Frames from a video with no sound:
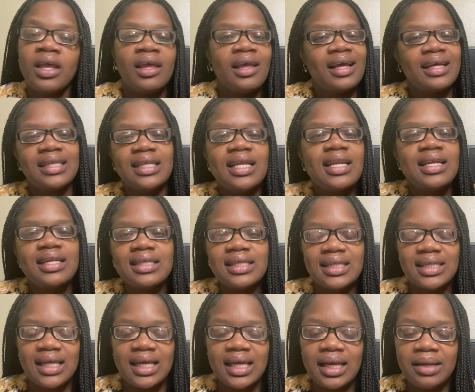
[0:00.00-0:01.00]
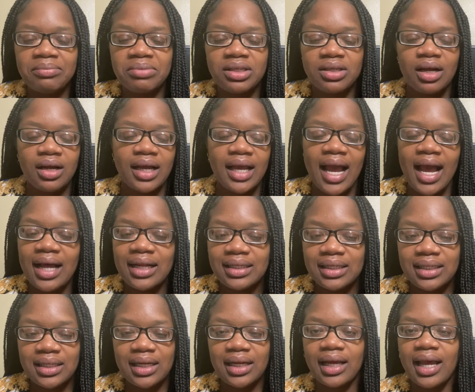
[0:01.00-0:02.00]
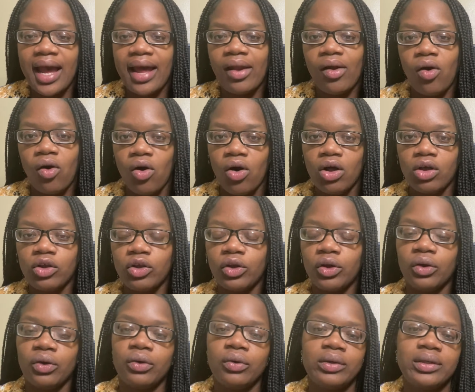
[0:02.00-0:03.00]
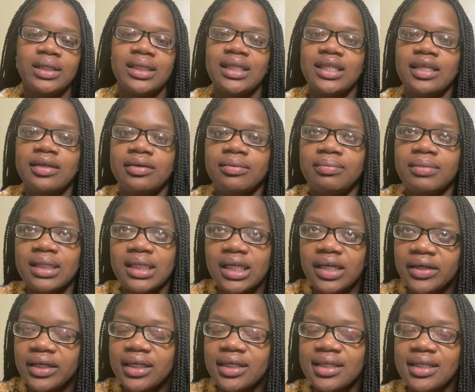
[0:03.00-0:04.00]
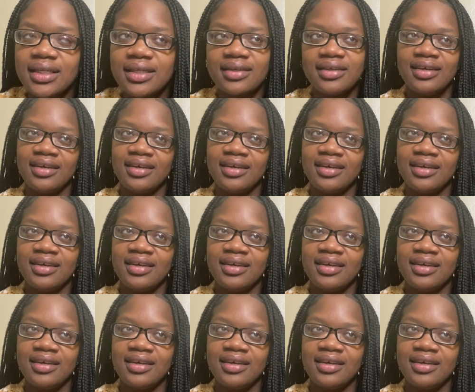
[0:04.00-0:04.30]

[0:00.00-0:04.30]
Because he didn't seem sarcastic at all, you know? He seemed serious.